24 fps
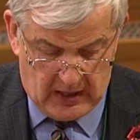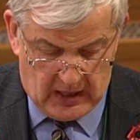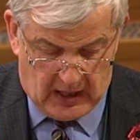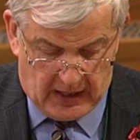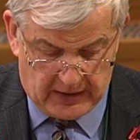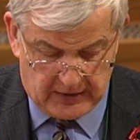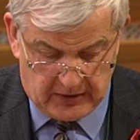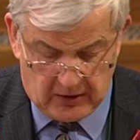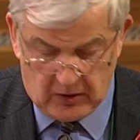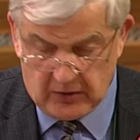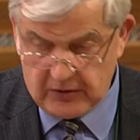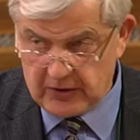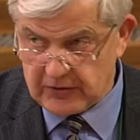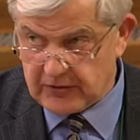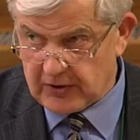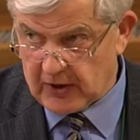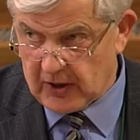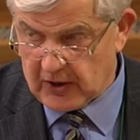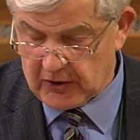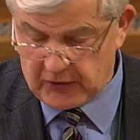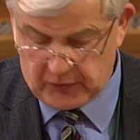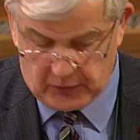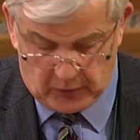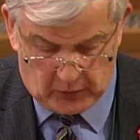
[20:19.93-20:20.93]
I know the
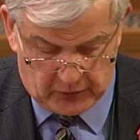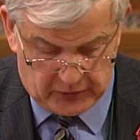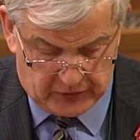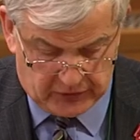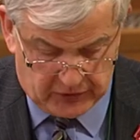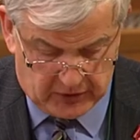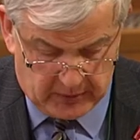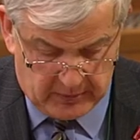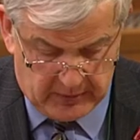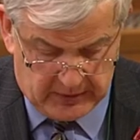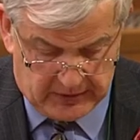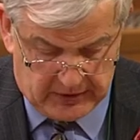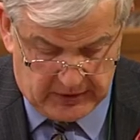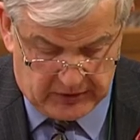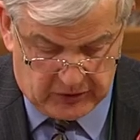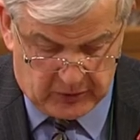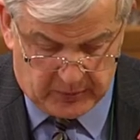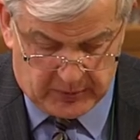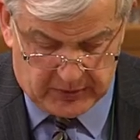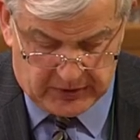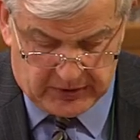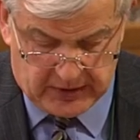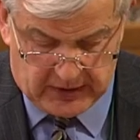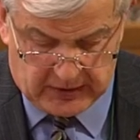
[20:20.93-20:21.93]
task force is committed
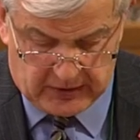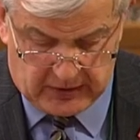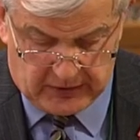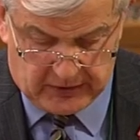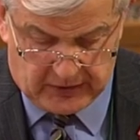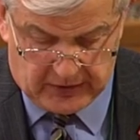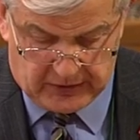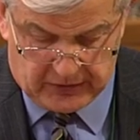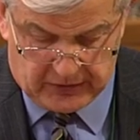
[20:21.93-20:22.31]
to protecting